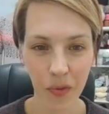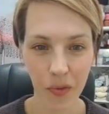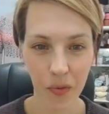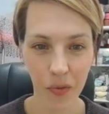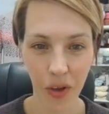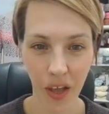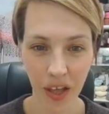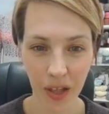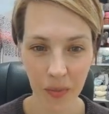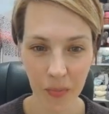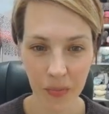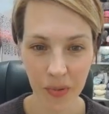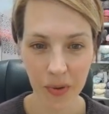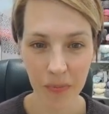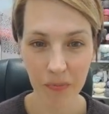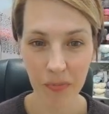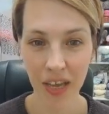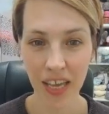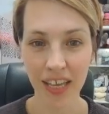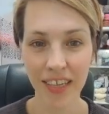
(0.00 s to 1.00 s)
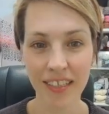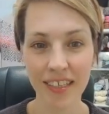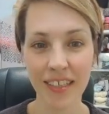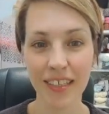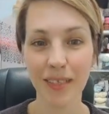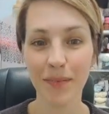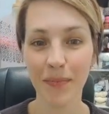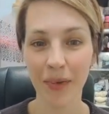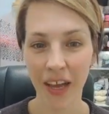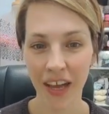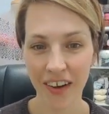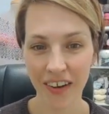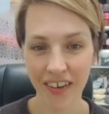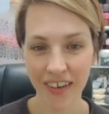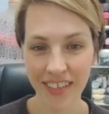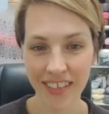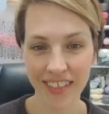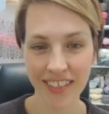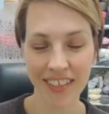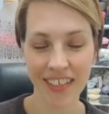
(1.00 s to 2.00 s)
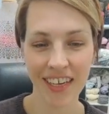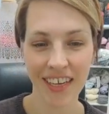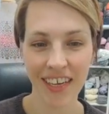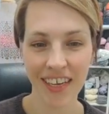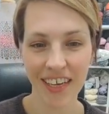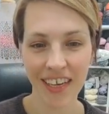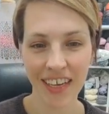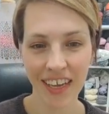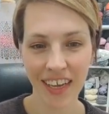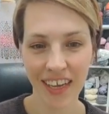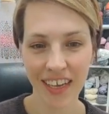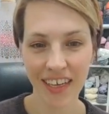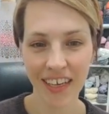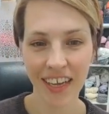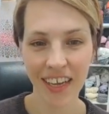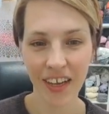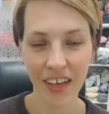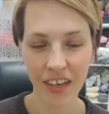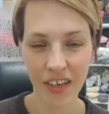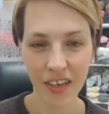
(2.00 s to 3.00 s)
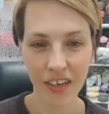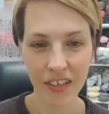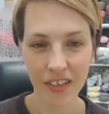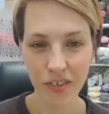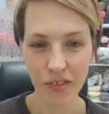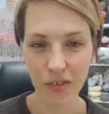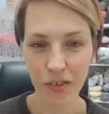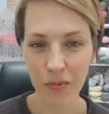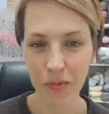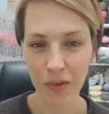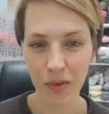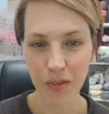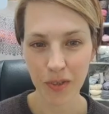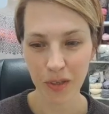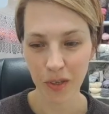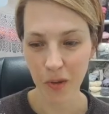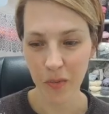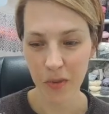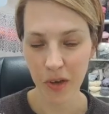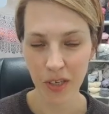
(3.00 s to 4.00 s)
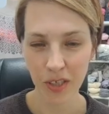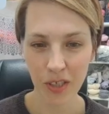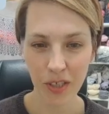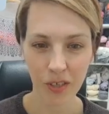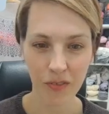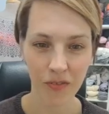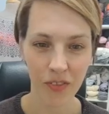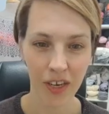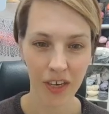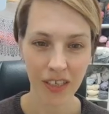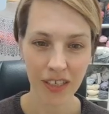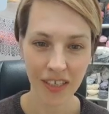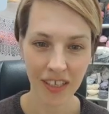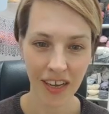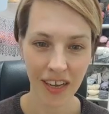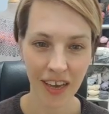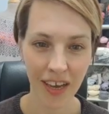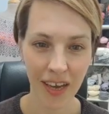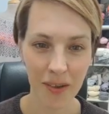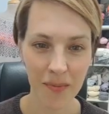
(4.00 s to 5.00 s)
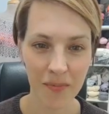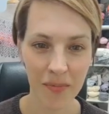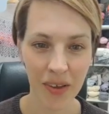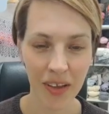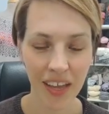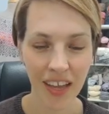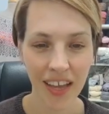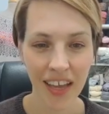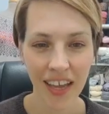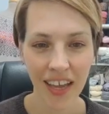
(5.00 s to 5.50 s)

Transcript: who help make these patterns and contribute so much of their time